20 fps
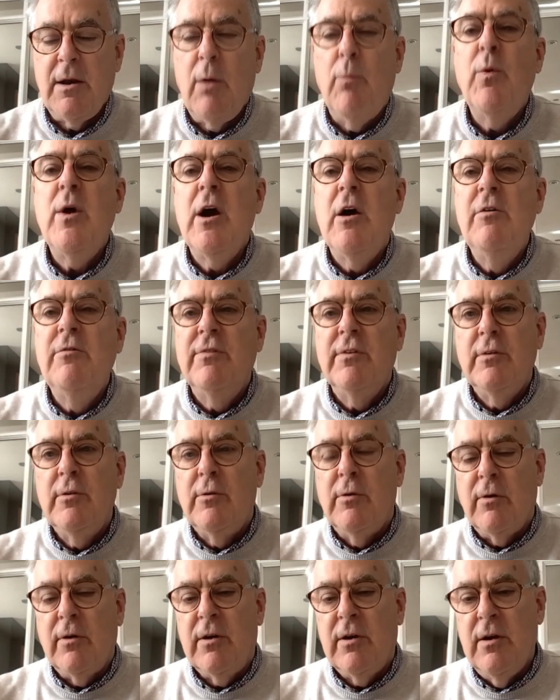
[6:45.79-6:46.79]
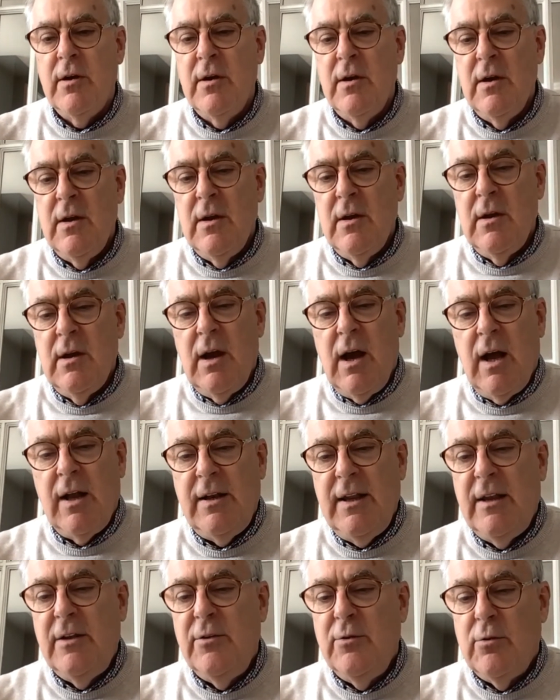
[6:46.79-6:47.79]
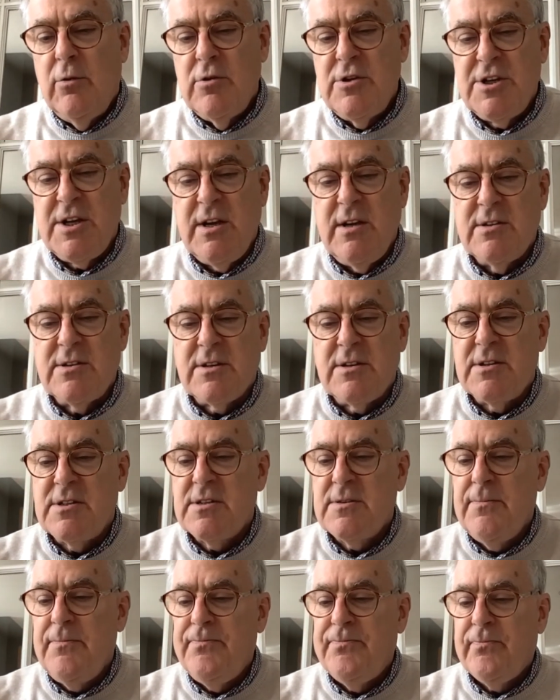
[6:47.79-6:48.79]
And we overlook and ignore Jesus.